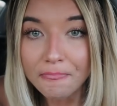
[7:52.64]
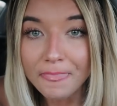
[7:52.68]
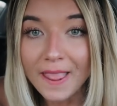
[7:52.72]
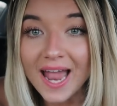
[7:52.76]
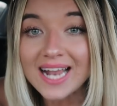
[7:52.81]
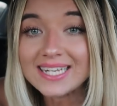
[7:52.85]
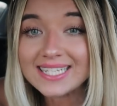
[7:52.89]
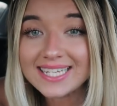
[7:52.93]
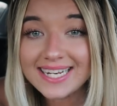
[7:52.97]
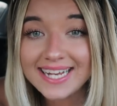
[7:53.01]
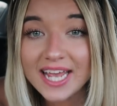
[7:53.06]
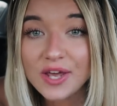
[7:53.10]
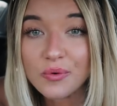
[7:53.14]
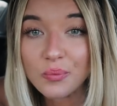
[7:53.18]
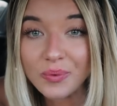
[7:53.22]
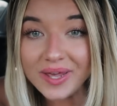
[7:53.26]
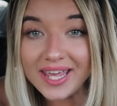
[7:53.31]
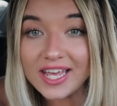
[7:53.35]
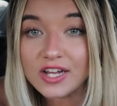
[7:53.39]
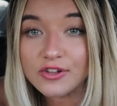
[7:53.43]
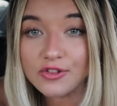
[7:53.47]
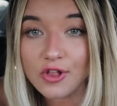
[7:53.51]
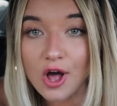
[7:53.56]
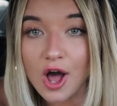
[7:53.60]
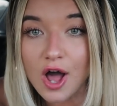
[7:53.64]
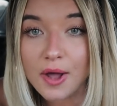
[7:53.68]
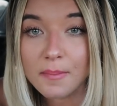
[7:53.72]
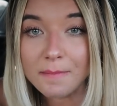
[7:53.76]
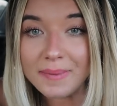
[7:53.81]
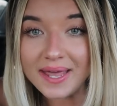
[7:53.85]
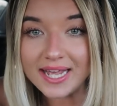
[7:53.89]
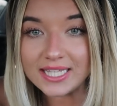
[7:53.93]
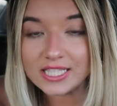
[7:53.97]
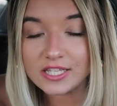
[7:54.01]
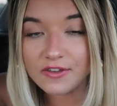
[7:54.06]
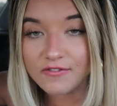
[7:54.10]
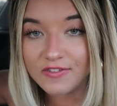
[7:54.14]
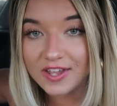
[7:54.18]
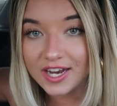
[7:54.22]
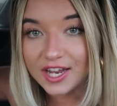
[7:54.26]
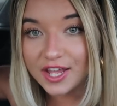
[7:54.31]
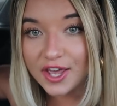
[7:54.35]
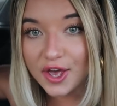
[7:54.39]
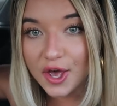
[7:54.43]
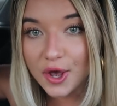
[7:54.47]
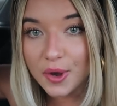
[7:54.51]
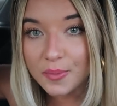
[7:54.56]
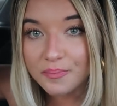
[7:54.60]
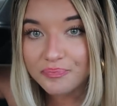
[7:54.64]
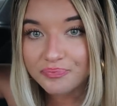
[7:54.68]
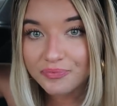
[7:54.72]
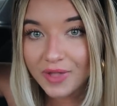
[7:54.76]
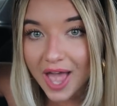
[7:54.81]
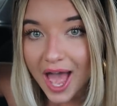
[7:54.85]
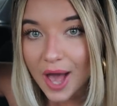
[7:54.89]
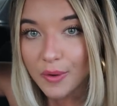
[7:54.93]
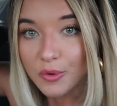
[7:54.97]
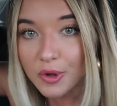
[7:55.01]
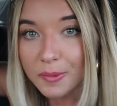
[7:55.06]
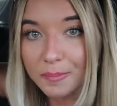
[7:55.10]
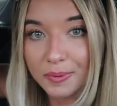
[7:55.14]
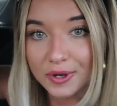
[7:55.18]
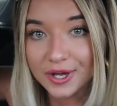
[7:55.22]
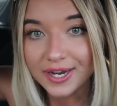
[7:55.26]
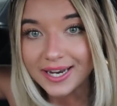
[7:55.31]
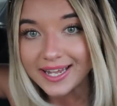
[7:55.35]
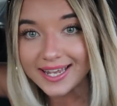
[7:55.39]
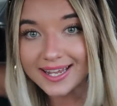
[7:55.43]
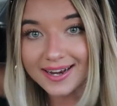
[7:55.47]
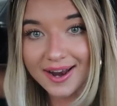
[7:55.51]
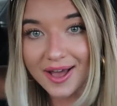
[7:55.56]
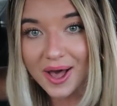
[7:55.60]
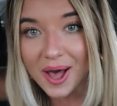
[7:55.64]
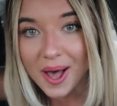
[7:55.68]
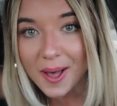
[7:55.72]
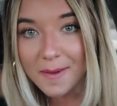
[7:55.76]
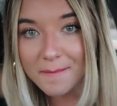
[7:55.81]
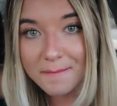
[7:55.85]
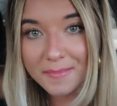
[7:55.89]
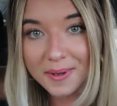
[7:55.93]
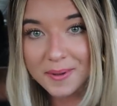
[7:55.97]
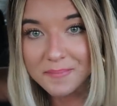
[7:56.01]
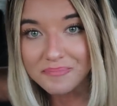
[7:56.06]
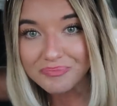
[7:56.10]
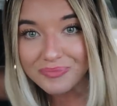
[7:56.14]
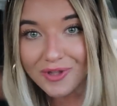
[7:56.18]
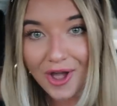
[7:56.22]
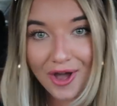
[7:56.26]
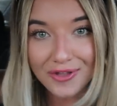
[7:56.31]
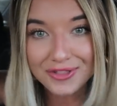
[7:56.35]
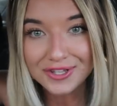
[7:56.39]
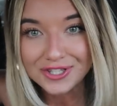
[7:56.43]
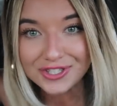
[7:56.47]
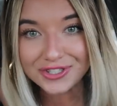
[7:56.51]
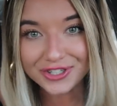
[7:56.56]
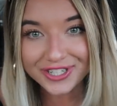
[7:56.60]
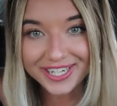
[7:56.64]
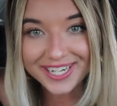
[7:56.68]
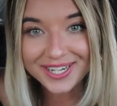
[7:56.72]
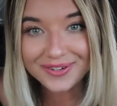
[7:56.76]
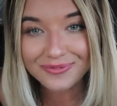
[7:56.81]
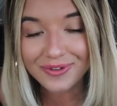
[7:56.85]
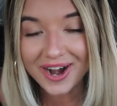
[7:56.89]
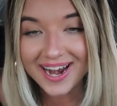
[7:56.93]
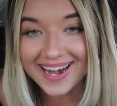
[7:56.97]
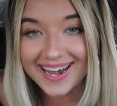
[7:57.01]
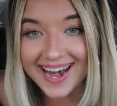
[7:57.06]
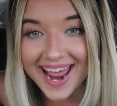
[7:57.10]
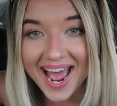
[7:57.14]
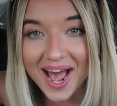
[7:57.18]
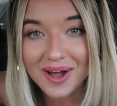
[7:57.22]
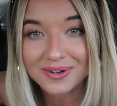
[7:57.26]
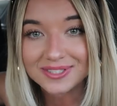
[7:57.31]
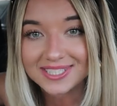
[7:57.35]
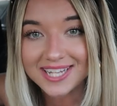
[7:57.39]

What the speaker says: I did a week-long pizza video. I will put it up on the screen right now.